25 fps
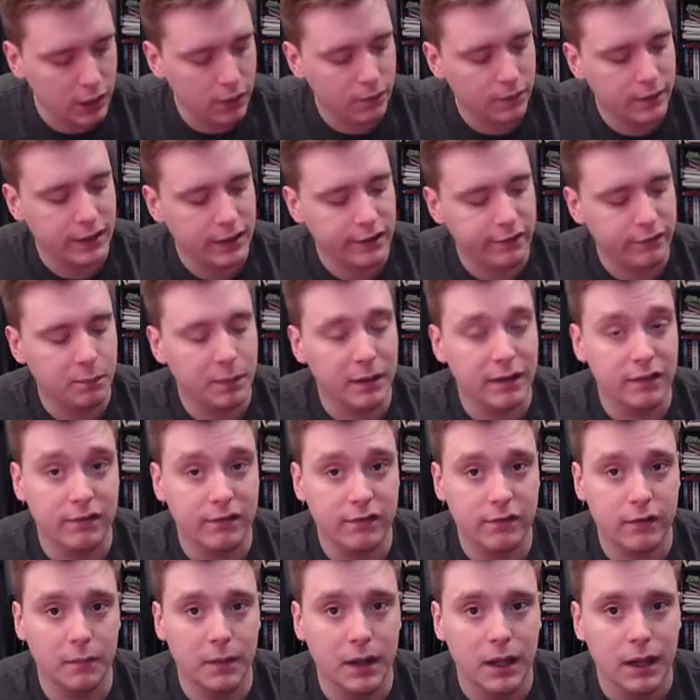They had spent
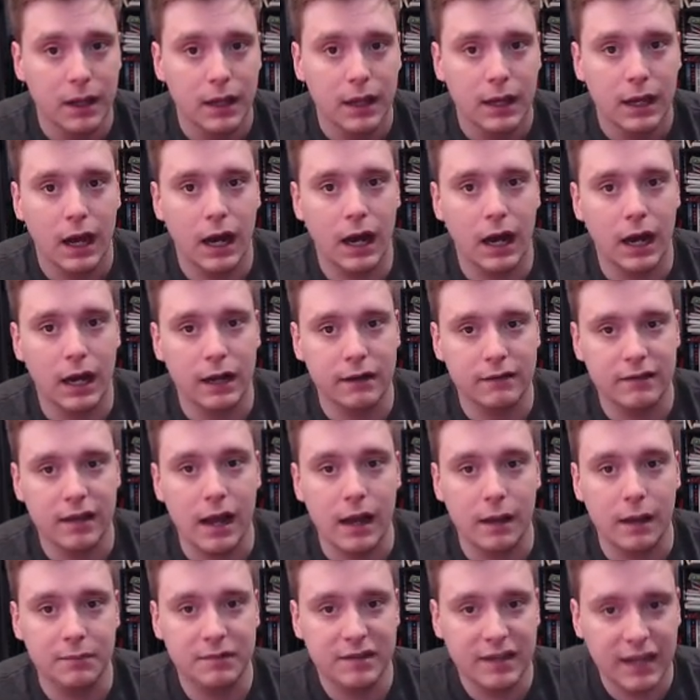some
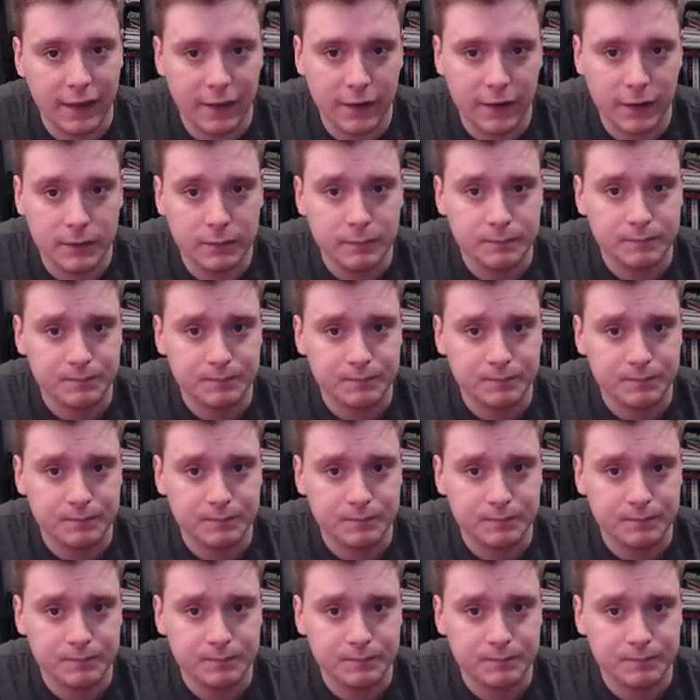time together